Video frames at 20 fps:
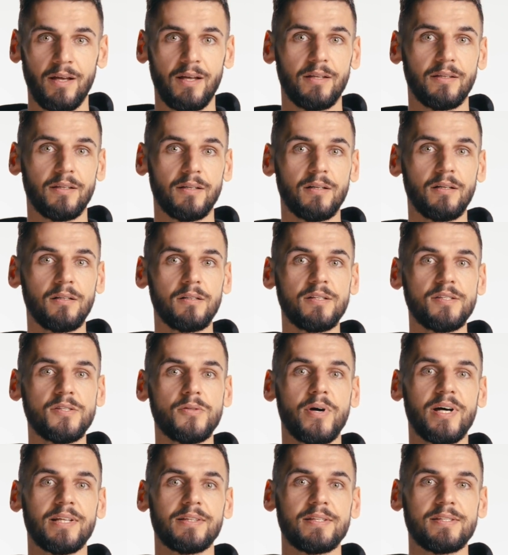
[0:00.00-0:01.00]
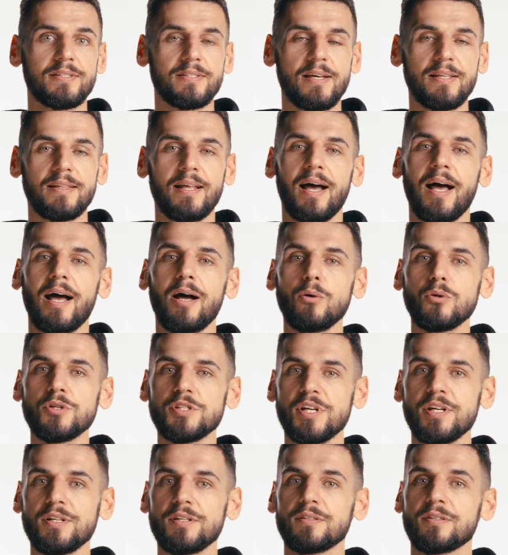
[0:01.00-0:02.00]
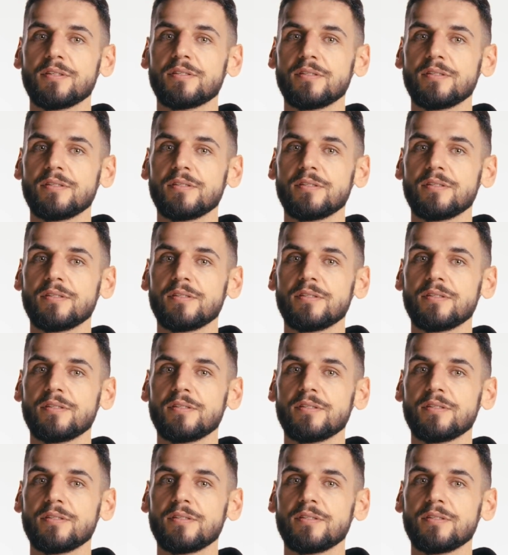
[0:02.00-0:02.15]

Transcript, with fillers: The goal is to understand how changing the